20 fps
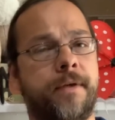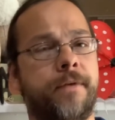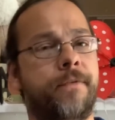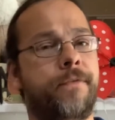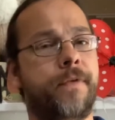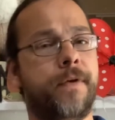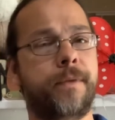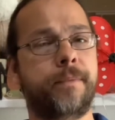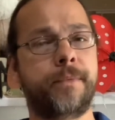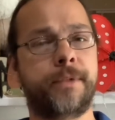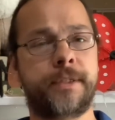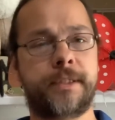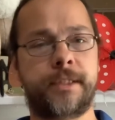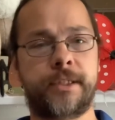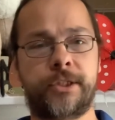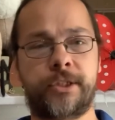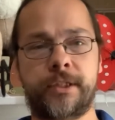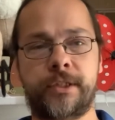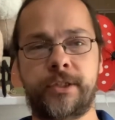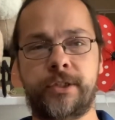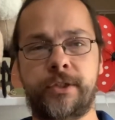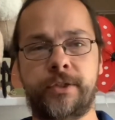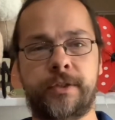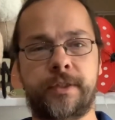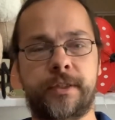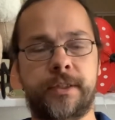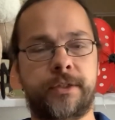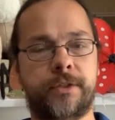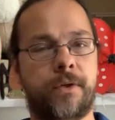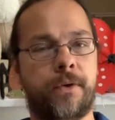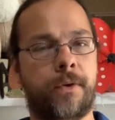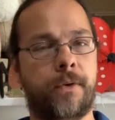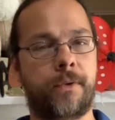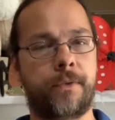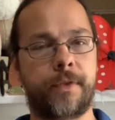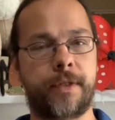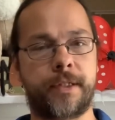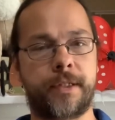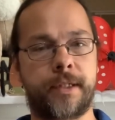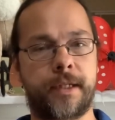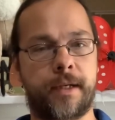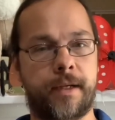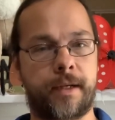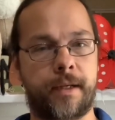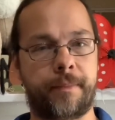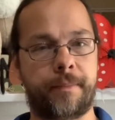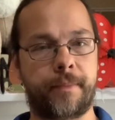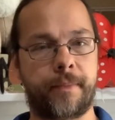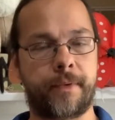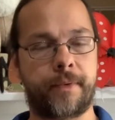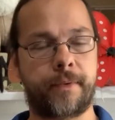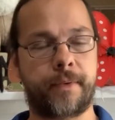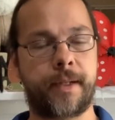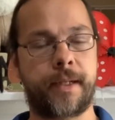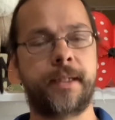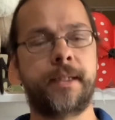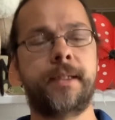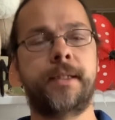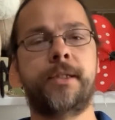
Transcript: Film musicians use this all the time, right?